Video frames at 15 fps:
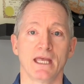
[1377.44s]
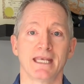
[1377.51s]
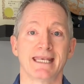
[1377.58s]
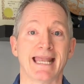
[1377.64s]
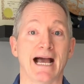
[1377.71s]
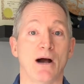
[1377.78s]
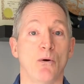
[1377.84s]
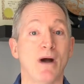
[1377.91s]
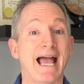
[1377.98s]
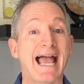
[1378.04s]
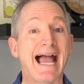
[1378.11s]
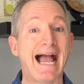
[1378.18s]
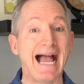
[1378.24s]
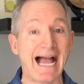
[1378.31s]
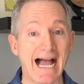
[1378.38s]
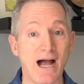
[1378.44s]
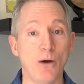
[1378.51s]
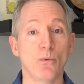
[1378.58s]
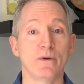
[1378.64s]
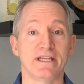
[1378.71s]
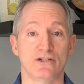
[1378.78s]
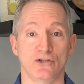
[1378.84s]
Now, how
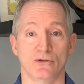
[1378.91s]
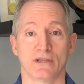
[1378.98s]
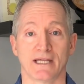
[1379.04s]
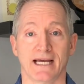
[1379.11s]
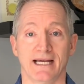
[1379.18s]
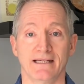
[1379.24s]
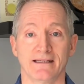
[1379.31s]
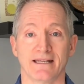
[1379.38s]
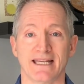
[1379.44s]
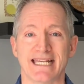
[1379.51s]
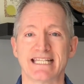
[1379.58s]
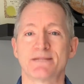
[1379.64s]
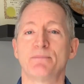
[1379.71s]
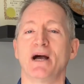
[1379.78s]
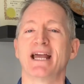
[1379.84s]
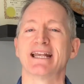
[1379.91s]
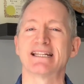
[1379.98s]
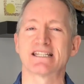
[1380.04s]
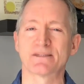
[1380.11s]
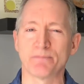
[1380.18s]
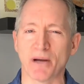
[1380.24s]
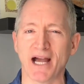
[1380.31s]
we do that is by
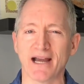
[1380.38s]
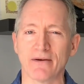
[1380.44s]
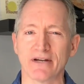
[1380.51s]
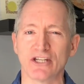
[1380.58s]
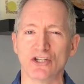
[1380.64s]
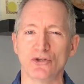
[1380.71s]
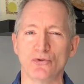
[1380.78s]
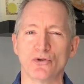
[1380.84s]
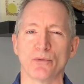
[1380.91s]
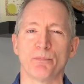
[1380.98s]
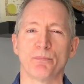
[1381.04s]
inspiring you to